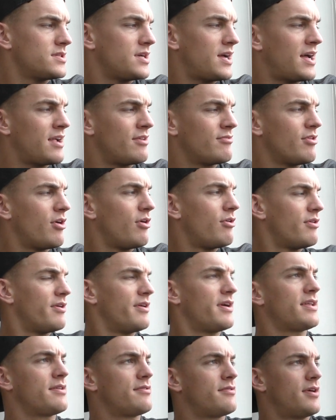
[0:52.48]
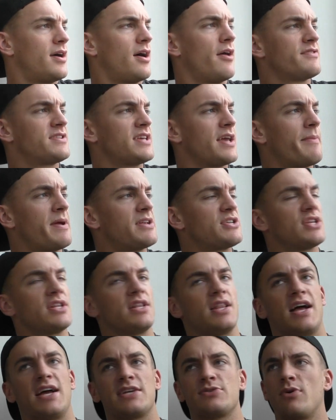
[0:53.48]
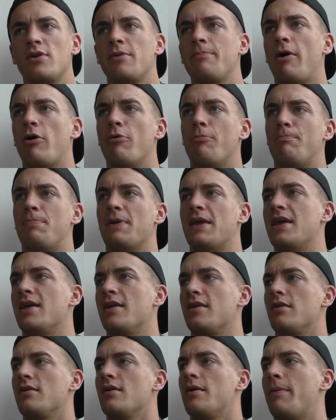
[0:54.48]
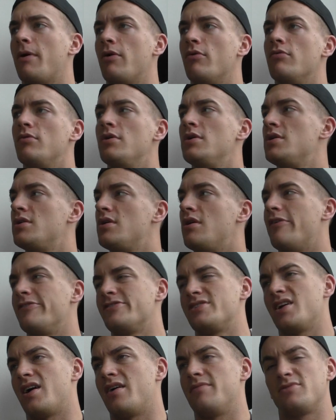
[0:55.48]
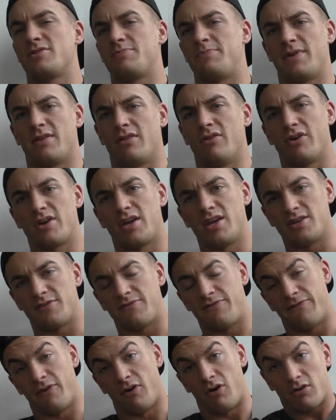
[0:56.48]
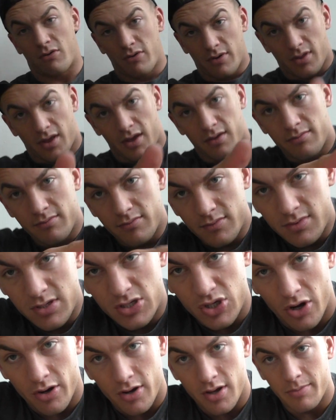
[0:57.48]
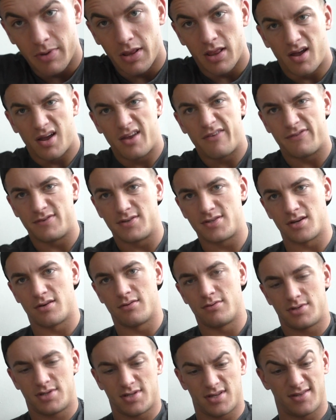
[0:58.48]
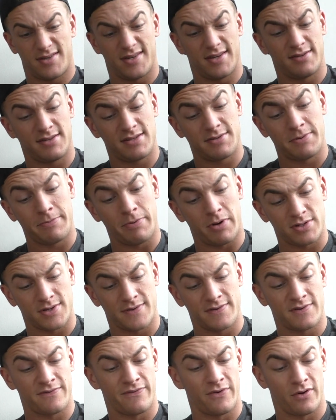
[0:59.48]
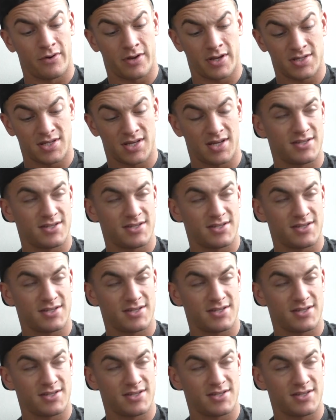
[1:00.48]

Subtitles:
I don't know. Obviously, I mentioned in the last one about obviously, I've just been lucky as fuck with, like, majority of my life, and so it's easy to be positive as fuck, isn't it?